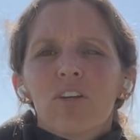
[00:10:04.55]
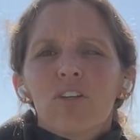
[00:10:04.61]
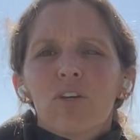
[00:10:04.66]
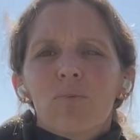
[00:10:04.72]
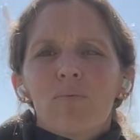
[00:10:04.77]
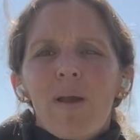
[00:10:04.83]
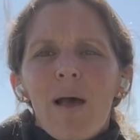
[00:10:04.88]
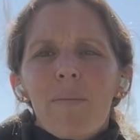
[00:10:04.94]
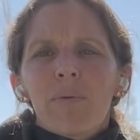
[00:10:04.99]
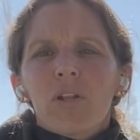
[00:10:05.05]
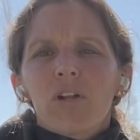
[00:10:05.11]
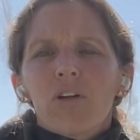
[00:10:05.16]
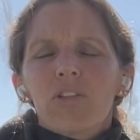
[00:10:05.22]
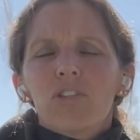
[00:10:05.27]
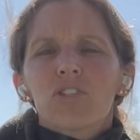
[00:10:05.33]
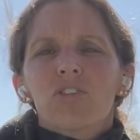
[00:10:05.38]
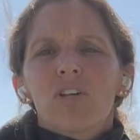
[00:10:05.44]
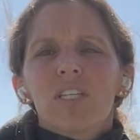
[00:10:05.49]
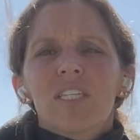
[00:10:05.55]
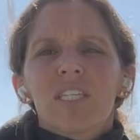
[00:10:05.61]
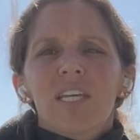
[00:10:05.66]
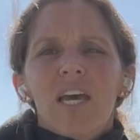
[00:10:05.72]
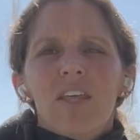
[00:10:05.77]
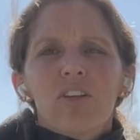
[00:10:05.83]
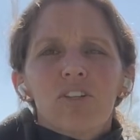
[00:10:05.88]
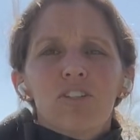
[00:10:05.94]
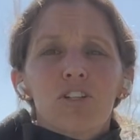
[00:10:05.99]
You're wrapping all the stress
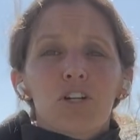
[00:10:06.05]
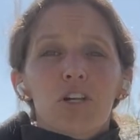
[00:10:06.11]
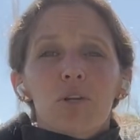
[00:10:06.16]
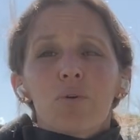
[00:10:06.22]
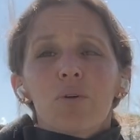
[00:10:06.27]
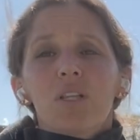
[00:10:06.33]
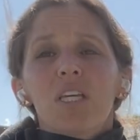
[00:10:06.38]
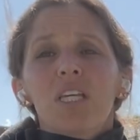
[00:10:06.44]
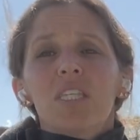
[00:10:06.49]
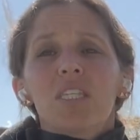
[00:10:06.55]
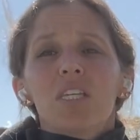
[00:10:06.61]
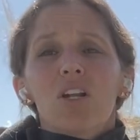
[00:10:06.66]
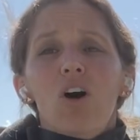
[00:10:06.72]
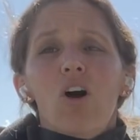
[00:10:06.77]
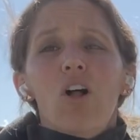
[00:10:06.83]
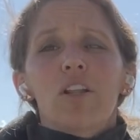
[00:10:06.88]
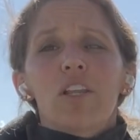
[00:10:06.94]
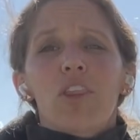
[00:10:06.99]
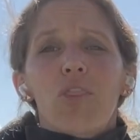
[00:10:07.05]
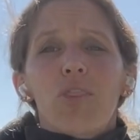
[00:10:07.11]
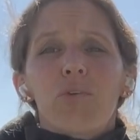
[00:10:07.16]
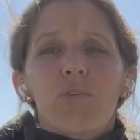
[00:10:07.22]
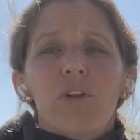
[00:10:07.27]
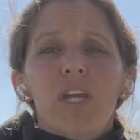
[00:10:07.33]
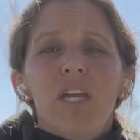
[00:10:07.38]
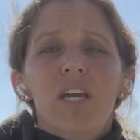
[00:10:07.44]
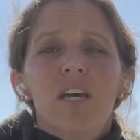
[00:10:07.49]
together, and you're gonna release it all in
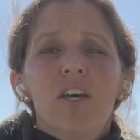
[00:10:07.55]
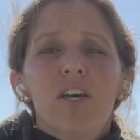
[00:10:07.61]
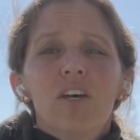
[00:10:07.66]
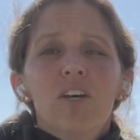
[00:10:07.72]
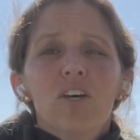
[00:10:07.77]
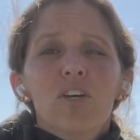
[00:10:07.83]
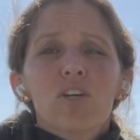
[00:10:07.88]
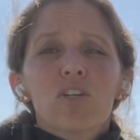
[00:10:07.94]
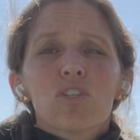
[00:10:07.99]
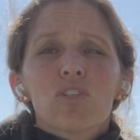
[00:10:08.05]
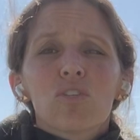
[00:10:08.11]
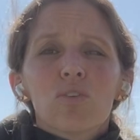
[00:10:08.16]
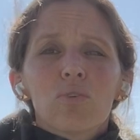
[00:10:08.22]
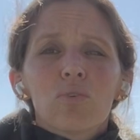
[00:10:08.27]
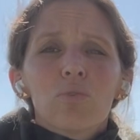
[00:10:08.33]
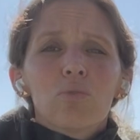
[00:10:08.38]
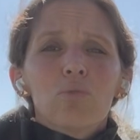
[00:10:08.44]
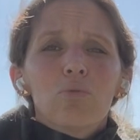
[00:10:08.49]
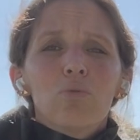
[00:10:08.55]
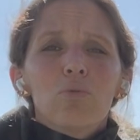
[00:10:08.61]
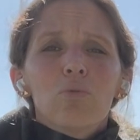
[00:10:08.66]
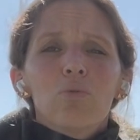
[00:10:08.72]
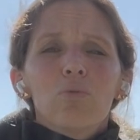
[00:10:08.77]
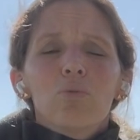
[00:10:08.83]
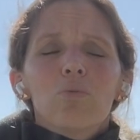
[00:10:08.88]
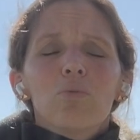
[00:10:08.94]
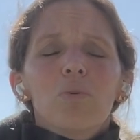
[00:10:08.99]
3, 2,
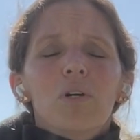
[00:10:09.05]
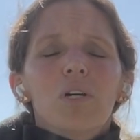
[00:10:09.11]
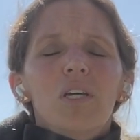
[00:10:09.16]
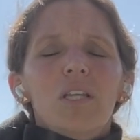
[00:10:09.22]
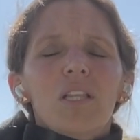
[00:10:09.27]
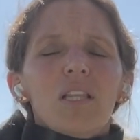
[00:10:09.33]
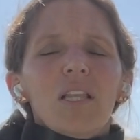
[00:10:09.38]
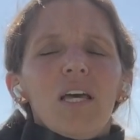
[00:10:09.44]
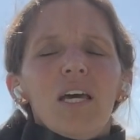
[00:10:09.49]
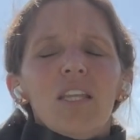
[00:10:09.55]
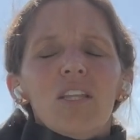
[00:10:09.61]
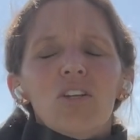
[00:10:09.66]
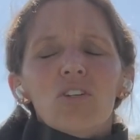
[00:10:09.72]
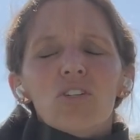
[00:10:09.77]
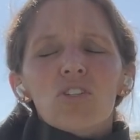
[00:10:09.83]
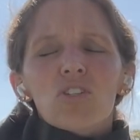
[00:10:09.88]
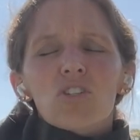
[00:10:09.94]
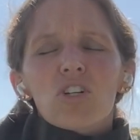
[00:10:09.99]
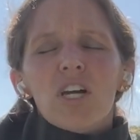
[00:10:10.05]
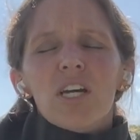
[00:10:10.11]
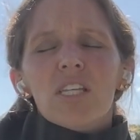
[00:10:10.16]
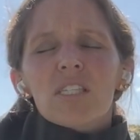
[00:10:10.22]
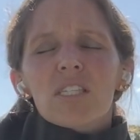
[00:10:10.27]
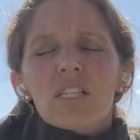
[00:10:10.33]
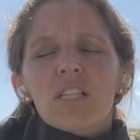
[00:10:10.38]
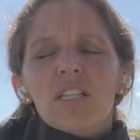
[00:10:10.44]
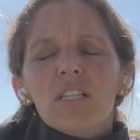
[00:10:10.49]
1. Let your
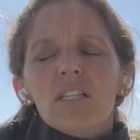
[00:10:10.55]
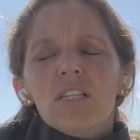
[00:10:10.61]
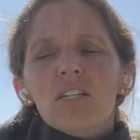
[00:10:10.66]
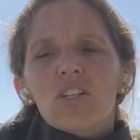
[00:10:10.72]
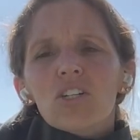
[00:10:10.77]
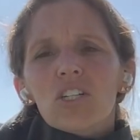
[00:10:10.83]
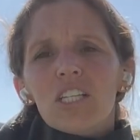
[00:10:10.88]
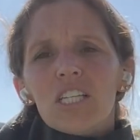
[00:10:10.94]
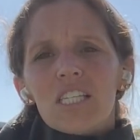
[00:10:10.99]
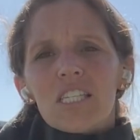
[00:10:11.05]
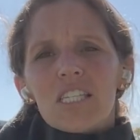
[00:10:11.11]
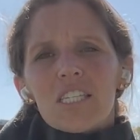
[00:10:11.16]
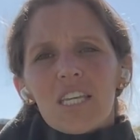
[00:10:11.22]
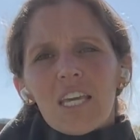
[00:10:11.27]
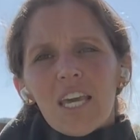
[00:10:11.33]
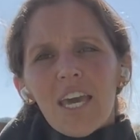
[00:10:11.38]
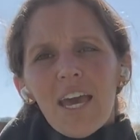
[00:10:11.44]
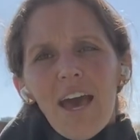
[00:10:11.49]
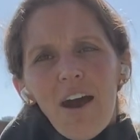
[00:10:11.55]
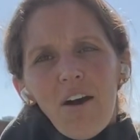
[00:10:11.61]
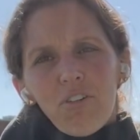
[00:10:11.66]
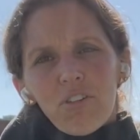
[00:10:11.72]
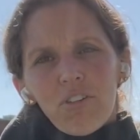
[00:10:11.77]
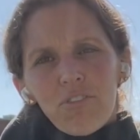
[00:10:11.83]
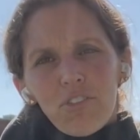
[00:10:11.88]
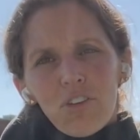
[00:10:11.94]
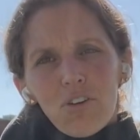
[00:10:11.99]
stress literally sink
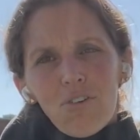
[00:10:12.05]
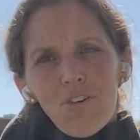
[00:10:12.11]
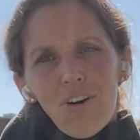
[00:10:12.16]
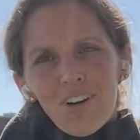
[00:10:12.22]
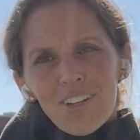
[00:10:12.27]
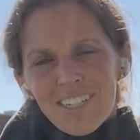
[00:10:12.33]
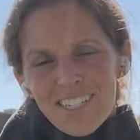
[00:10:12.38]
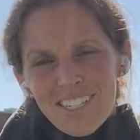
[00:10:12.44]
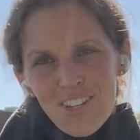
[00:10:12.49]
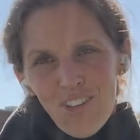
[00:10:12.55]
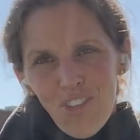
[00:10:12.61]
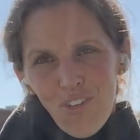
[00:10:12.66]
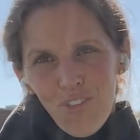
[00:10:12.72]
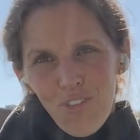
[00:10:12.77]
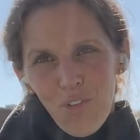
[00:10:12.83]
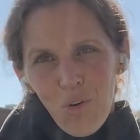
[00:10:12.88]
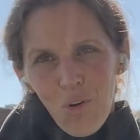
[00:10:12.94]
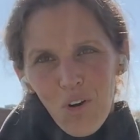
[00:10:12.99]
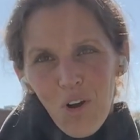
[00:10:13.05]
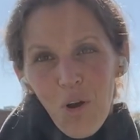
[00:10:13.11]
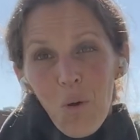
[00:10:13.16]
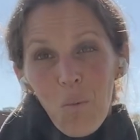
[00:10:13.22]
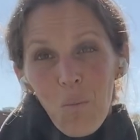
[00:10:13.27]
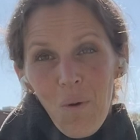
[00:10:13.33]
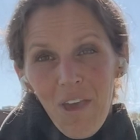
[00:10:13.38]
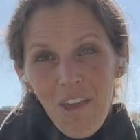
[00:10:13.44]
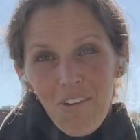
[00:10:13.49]
out of you on into the floor,
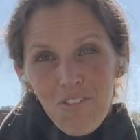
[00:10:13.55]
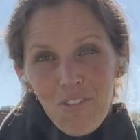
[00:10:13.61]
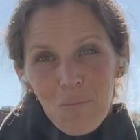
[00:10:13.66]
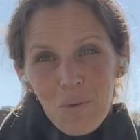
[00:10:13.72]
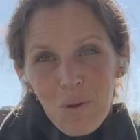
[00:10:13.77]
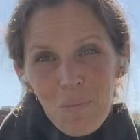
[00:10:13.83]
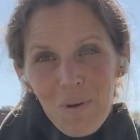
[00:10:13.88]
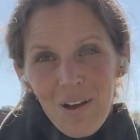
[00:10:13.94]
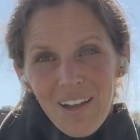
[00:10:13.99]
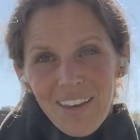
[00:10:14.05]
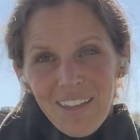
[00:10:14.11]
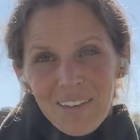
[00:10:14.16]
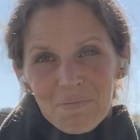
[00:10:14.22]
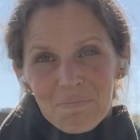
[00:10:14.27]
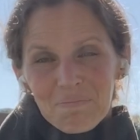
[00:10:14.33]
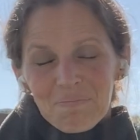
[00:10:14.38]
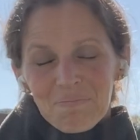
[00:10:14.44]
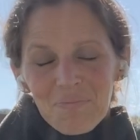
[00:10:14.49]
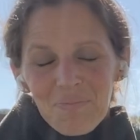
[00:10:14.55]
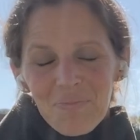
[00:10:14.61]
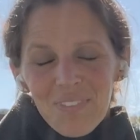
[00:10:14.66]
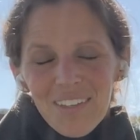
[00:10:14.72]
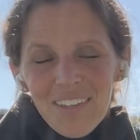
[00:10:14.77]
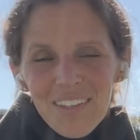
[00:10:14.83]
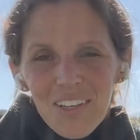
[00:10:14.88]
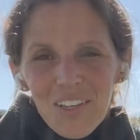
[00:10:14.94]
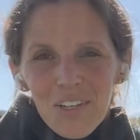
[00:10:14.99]
away from your body.
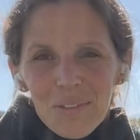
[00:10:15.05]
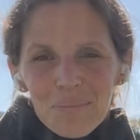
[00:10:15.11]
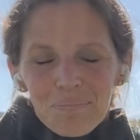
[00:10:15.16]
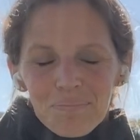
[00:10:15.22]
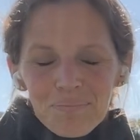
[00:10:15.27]
Good.